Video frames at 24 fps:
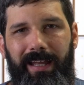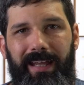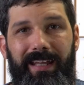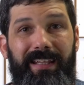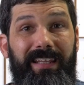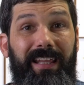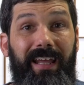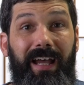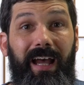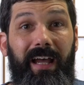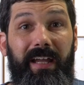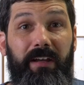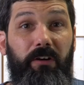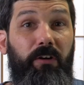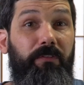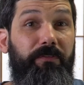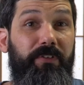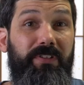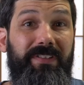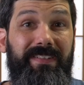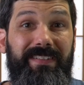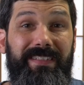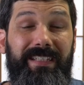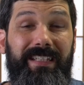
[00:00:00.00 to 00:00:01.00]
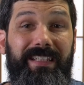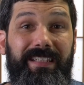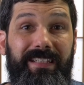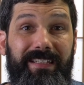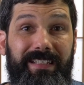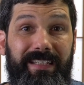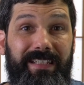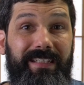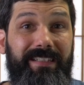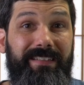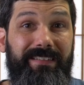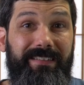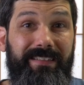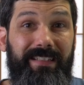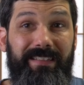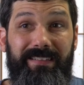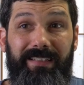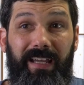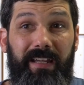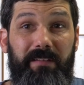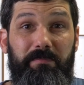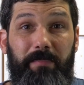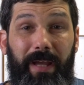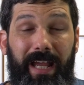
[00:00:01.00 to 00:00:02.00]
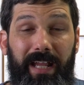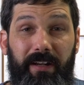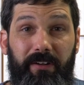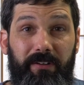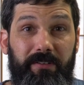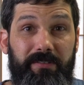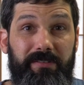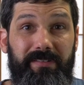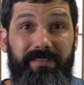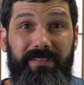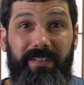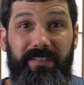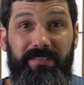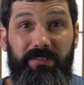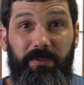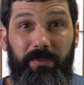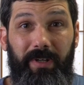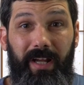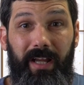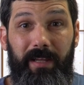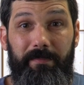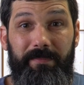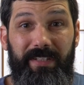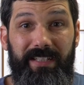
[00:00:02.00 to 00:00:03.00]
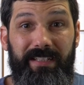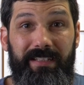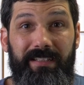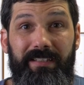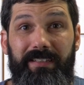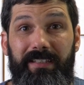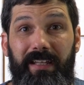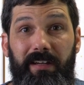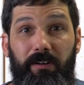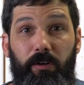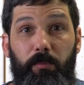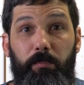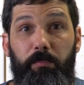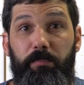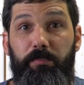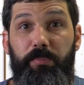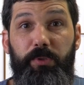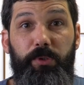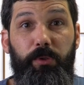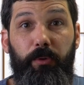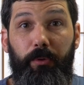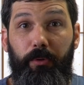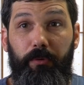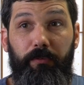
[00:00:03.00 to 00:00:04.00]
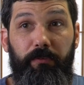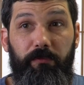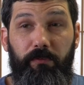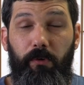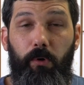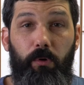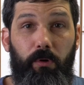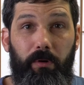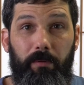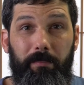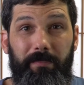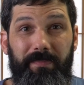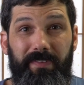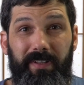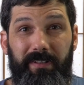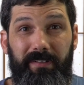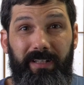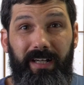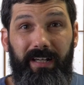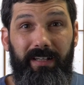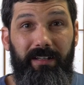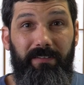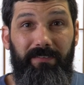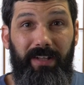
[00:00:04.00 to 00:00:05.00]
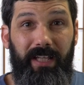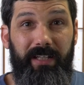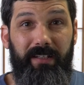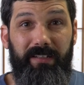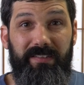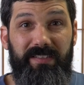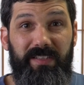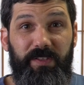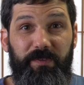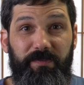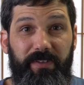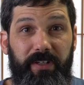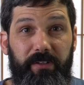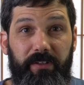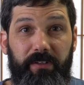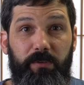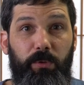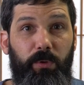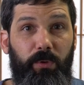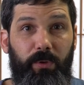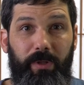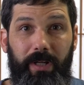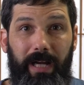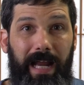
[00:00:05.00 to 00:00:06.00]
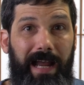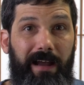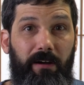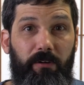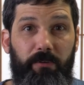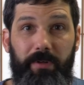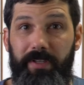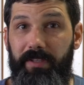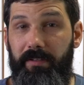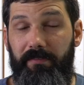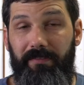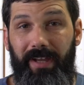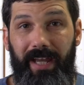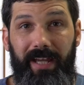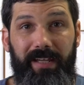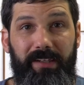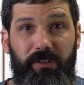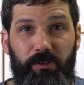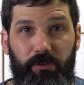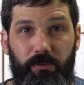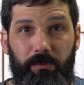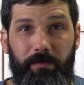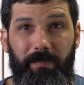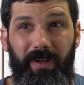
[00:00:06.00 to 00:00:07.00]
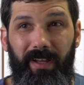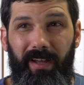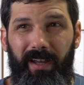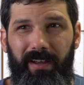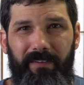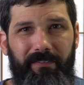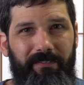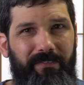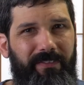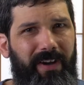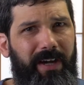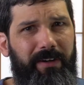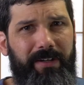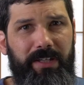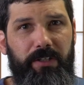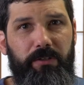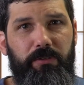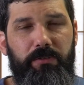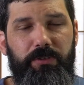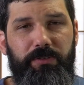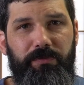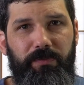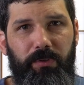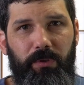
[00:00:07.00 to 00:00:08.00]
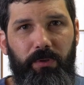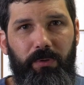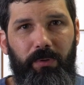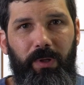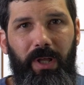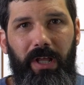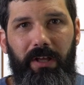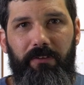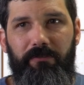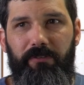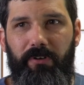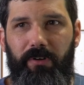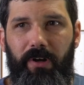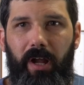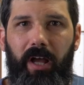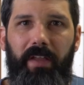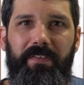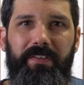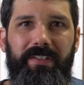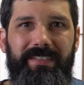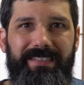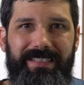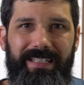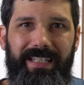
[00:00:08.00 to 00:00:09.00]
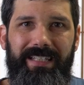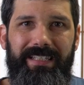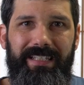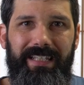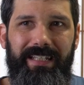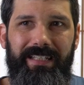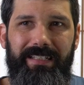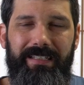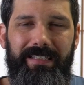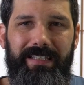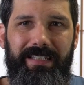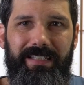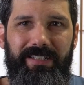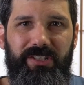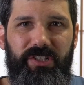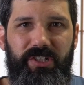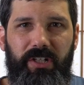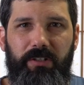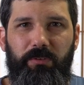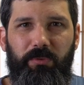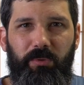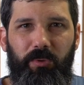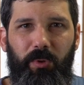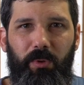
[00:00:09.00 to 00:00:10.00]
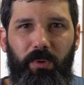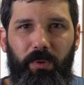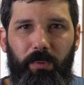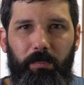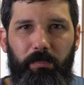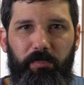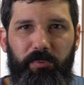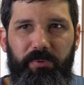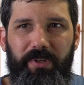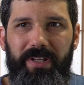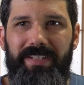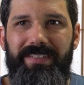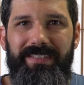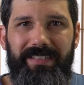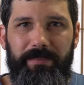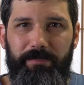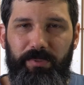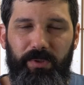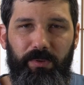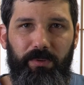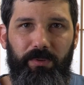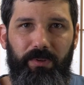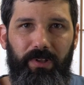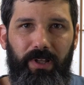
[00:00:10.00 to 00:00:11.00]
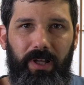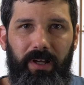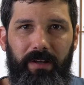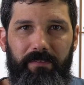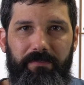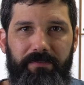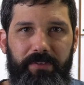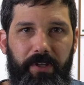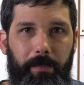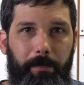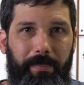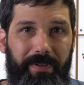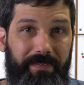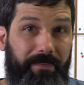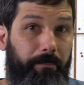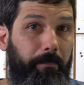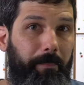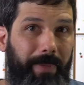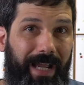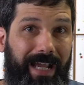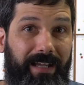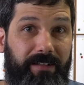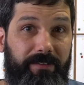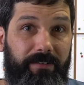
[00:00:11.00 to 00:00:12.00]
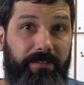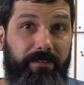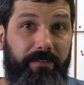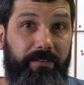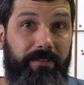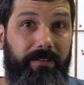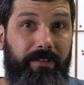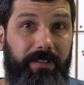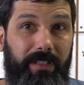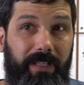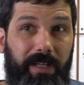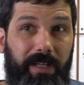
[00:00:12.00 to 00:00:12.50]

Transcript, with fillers: And I often see these design patterns described in their pure form. They're kind of like a spherical cow in the vacuum, very useful for understanding the general principle of the pattern,